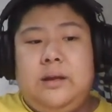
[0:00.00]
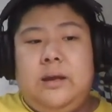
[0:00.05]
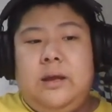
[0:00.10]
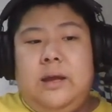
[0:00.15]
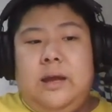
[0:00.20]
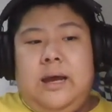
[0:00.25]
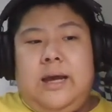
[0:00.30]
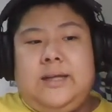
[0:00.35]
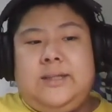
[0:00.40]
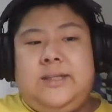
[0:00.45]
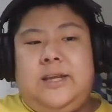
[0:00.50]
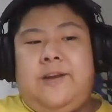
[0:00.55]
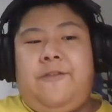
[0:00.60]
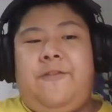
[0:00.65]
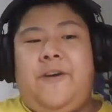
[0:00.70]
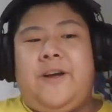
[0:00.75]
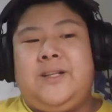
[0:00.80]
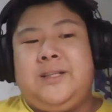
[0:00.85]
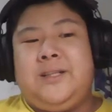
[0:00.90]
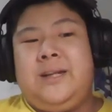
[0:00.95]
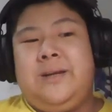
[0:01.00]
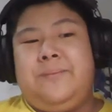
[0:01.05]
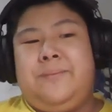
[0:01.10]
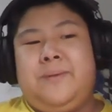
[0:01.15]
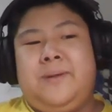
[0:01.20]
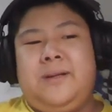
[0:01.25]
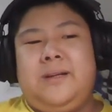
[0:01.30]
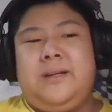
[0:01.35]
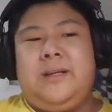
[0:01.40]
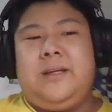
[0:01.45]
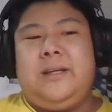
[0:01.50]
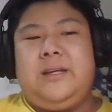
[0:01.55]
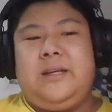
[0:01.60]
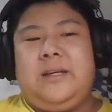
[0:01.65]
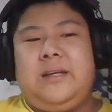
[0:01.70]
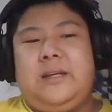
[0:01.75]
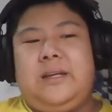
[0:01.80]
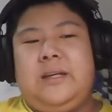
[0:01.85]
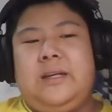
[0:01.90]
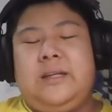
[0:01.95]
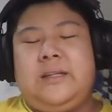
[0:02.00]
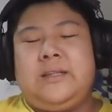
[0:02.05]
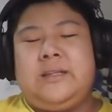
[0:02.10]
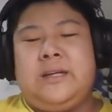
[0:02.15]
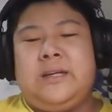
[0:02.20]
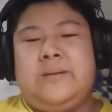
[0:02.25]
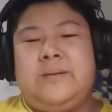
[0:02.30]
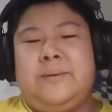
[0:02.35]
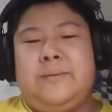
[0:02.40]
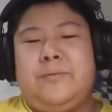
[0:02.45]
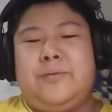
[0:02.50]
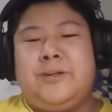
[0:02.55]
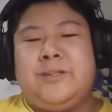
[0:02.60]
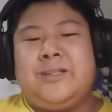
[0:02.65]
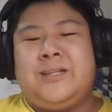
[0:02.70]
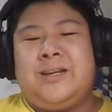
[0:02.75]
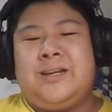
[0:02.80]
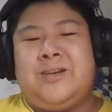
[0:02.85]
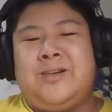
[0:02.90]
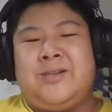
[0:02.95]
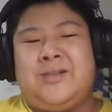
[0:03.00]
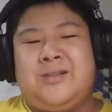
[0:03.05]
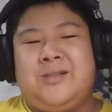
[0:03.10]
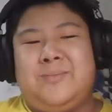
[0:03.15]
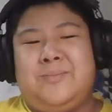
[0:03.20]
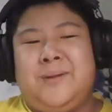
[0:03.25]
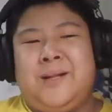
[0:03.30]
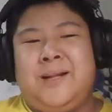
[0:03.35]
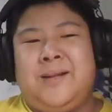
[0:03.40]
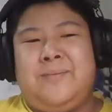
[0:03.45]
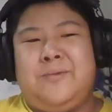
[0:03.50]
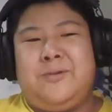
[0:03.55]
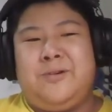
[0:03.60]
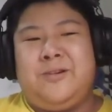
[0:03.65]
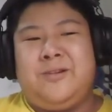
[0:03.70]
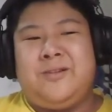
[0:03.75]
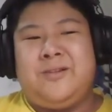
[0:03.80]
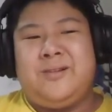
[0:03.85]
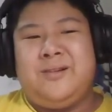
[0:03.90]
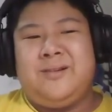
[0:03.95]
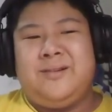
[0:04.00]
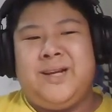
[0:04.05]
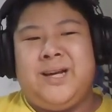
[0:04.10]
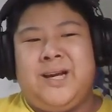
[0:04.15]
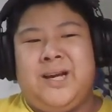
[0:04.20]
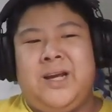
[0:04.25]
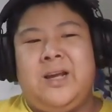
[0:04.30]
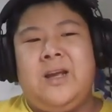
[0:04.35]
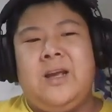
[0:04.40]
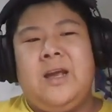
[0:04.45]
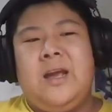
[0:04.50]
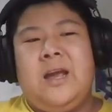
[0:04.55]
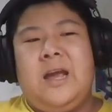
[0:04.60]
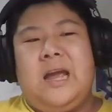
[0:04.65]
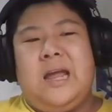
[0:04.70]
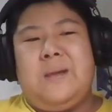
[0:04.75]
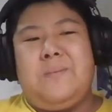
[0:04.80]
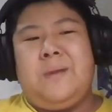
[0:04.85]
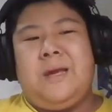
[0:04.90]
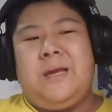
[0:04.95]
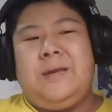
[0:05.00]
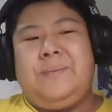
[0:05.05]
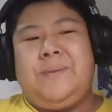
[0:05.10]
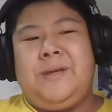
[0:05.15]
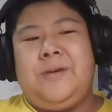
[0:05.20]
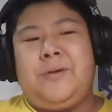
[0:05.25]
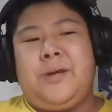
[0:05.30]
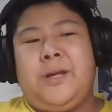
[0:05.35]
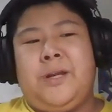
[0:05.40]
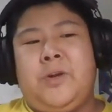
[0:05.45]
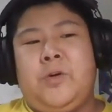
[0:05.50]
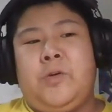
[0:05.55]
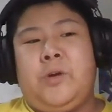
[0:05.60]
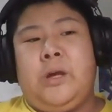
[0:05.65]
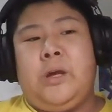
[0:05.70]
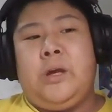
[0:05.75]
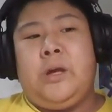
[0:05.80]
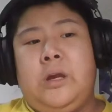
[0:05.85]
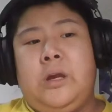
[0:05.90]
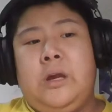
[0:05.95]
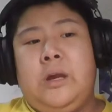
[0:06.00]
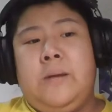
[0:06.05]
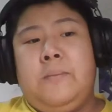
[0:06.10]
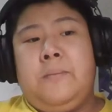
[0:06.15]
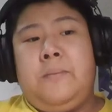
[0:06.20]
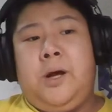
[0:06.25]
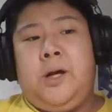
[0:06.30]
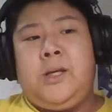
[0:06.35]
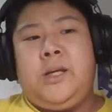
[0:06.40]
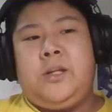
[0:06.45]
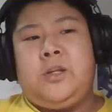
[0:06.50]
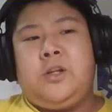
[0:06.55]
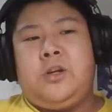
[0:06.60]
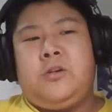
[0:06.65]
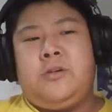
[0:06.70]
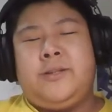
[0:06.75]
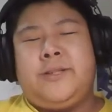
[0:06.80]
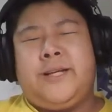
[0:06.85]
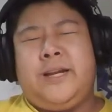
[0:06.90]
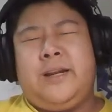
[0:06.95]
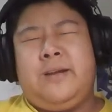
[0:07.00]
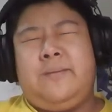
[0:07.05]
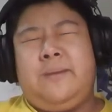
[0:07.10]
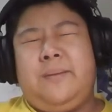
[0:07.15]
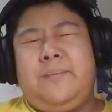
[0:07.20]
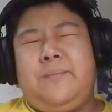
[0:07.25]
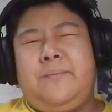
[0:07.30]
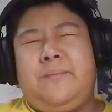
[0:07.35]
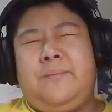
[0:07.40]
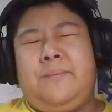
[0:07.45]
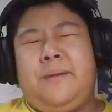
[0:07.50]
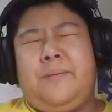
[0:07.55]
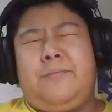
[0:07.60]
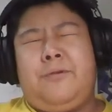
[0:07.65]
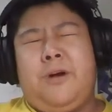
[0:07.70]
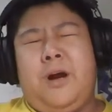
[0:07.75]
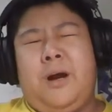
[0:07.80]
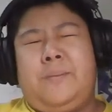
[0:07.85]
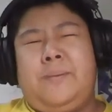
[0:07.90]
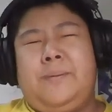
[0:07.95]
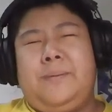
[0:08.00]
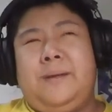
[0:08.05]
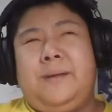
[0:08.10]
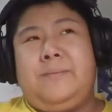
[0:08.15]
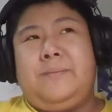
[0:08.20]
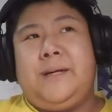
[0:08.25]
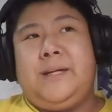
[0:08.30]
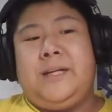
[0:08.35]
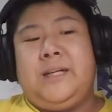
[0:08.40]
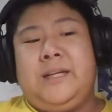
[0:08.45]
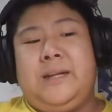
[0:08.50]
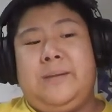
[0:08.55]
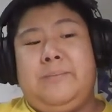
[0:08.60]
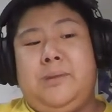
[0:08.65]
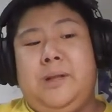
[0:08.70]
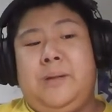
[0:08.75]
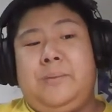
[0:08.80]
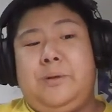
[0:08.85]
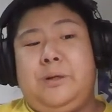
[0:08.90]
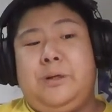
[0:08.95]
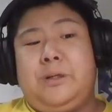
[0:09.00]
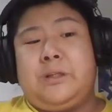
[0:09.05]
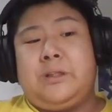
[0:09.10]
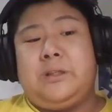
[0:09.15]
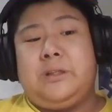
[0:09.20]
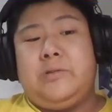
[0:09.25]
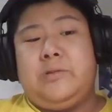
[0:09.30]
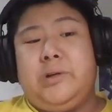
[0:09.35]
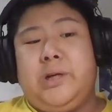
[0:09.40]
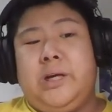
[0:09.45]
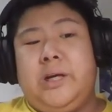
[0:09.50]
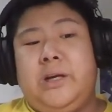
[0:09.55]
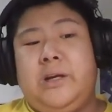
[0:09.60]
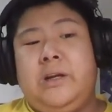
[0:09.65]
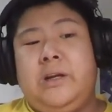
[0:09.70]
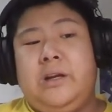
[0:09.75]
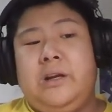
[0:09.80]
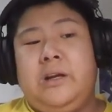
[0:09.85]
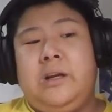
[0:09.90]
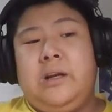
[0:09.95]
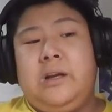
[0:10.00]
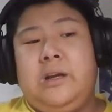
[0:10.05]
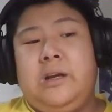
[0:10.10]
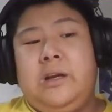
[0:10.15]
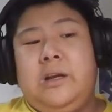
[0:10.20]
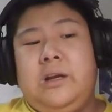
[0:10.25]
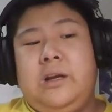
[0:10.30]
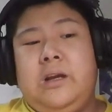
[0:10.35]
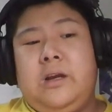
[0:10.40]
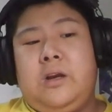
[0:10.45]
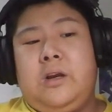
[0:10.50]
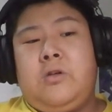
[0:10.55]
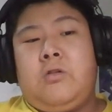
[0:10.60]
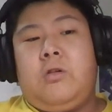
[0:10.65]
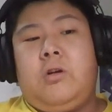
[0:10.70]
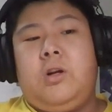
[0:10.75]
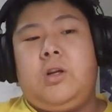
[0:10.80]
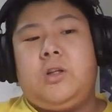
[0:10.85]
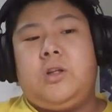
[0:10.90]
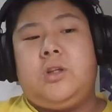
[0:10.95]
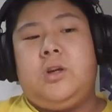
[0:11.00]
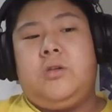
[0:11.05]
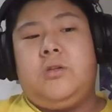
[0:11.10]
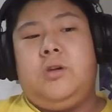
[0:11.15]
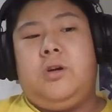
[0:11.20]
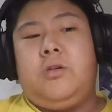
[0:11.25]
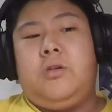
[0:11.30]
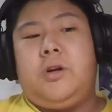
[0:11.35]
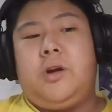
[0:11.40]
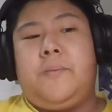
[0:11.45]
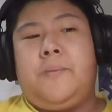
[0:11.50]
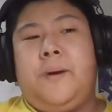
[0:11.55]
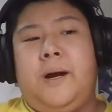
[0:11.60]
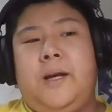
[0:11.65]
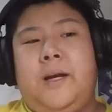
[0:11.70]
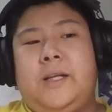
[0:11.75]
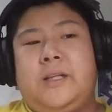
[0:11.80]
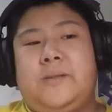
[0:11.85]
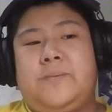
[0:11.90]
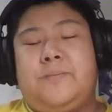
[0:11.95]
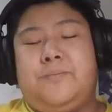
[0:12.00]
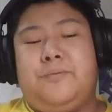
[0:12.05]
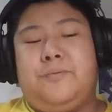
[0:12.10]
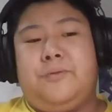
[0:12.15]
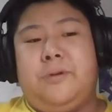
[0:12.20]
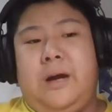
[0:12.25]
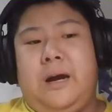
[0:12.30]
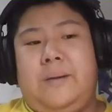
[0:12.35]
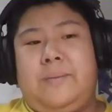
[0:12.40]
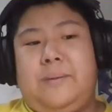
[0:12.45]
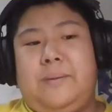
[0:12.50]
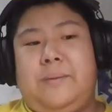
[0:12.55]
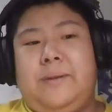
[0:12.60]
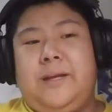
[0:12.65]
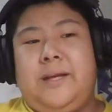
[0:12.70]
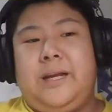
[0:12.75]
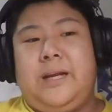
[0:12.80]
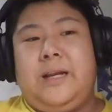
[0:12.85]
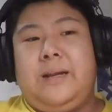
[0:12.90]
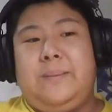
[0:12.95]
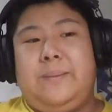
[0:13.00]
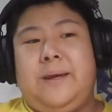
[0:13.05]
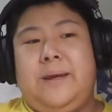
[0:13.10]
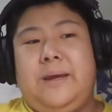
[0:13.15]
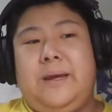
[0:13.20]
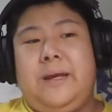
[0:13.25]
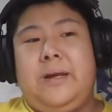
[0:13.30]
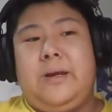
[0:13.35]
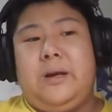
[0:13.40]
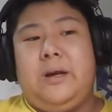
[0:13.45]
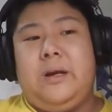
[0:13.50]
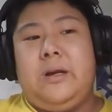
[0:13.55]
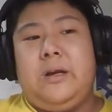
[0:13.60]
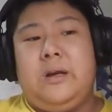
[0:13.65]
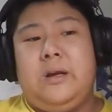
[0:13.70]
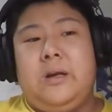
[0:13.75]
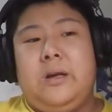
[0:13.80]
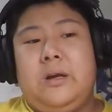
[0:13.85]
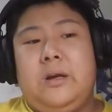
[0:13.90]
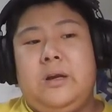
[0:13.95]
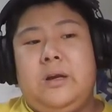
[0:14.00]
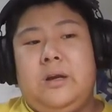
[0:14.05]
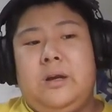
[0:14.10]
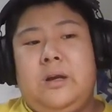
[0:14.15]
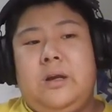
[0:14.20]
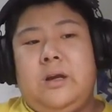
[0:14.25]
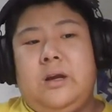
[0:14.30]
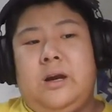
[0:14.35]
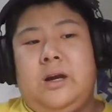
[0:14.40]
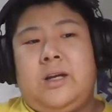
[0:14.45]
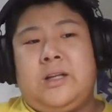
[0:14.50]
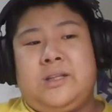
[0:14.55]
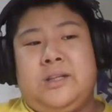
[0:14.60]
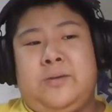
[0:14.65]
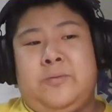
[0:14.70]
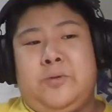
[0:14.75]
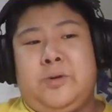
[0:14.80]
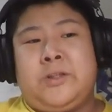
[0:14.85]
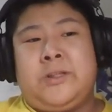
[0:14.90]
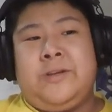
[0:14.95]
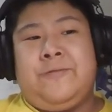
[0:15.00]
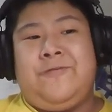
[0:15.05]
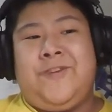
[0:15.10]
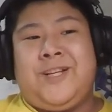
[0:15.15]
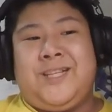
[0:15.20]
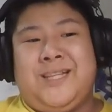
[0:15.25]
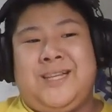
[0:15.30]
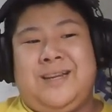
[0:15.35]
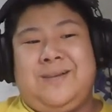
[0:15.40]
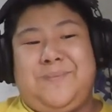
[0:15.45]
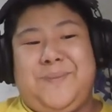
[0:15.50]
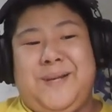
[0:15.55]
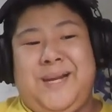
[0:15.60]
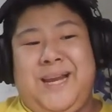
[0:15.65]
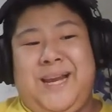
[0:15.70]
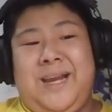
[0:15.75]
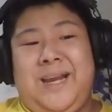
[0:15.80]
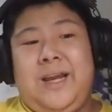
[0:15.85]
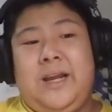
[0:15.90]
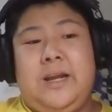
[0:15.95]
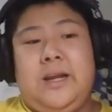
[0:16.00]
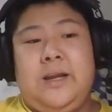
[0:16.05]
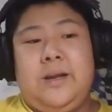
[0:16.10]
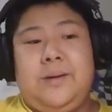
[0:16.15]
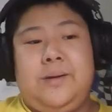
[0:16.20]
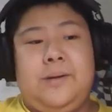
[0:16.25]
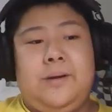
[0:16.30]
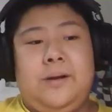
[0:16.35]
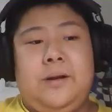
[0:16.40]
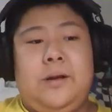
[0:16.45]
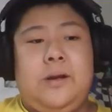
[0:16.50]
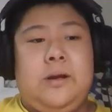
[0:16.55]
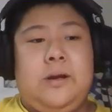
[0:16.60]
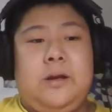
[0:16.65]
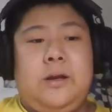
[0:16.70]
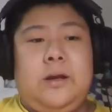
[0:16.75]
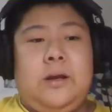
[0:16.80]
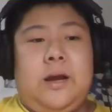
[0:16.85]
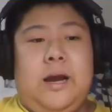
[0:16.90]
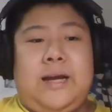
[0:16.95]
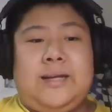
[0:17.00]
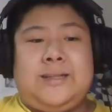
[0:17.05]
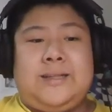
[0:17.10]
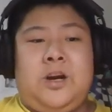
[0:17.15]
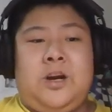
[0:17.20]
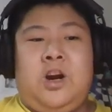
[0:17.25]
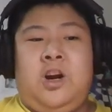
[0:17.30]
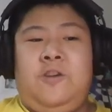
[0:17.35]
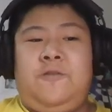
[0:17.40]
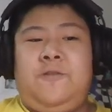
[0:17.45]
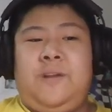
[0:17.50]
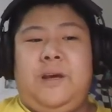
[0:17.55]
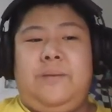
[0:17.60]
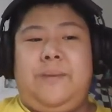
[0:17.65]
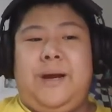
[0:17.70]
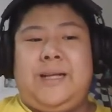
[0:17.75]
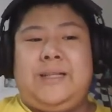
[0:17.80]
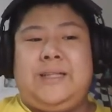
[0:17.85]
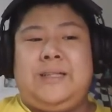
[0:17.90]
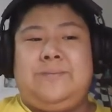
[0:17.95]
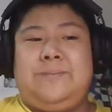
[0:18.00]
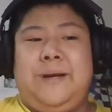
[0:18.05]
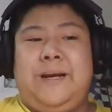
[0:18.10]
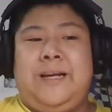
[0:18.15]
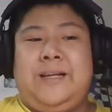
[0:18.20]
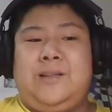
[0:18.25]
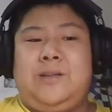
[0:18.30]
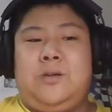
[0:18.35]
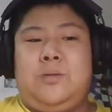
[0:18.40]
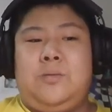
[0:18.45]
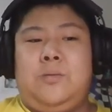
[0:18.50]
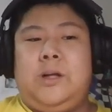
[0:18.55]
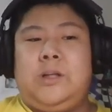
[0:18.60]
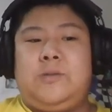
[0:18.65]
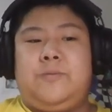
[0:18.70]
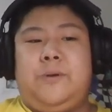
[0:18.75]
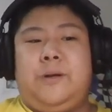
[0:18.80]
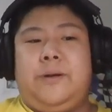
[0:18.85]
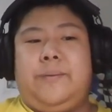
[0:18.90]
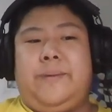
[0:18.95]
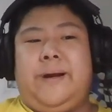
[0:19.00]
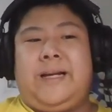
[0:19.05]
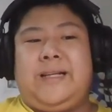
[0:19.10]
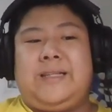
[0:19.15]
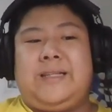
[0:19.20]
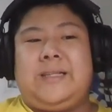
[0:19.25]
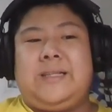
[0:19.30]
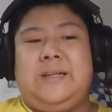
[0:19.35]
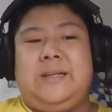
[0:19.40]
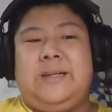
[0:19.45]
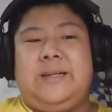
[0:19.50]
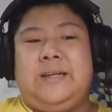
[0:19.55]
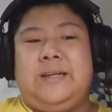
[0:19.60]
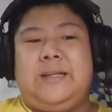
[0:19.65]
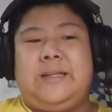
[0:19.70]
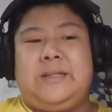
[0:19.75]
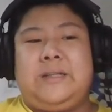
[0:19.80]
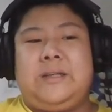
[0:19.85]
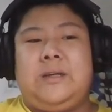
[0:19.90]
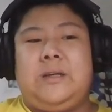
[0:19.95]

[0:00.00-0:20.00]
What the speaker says: Pheasantipity is gonna be worse than her Blood Moon Ursaluna, and maybe Okidogi. Monkey Door is gonna be probably better than Blood Moon Ursaluna. Cornerstone Ogerpon is probably gonna be honestly worse than Pheasantipity. I say Heartflame Mask is best. Wellspring Mask is